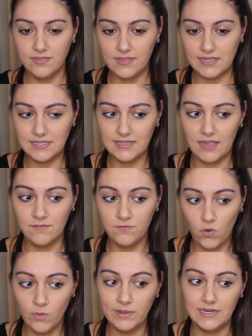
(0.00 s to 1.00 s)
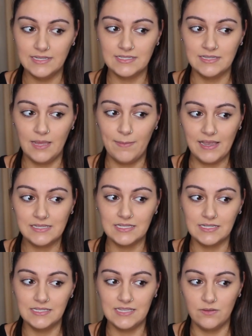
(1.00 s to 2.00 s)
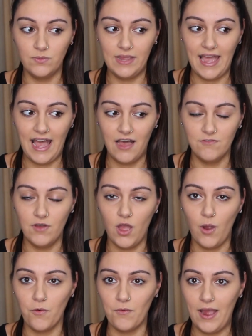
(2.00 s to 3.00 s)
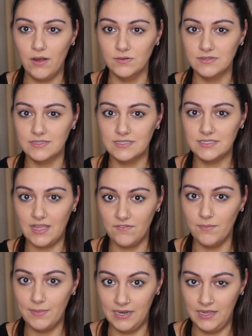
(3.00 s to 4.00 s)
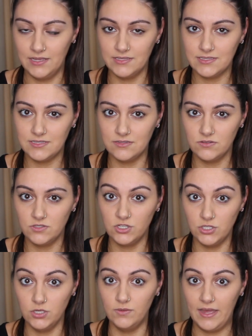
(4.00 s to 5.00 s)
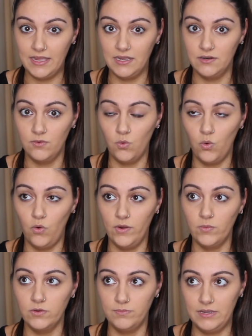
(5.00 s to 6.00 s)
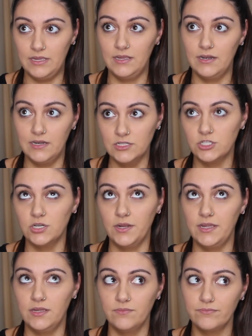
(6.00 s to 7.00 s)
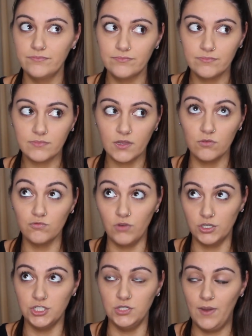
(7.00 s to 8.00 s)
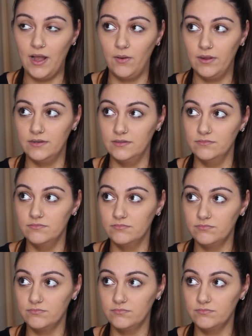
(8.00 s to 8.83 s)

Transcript: They did that in four minutes and they basically said we have around seven minutes to do that in, or it would be literally rush you out and